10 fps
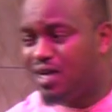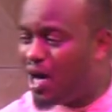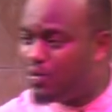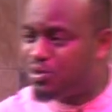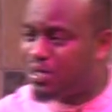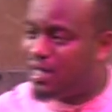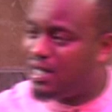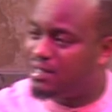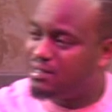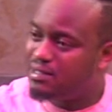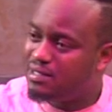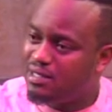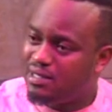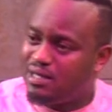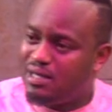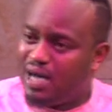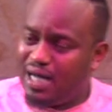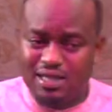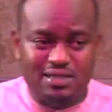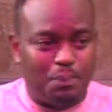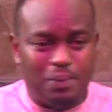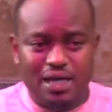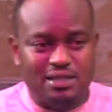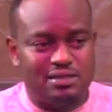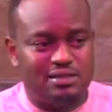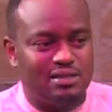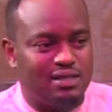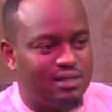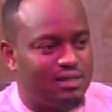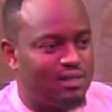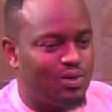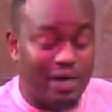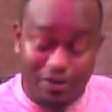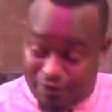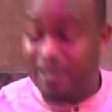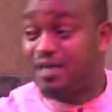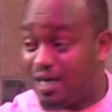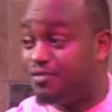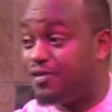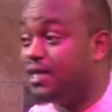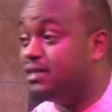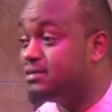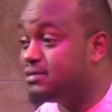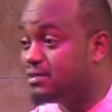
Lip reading: Are we together? And there's a place where faith can fail.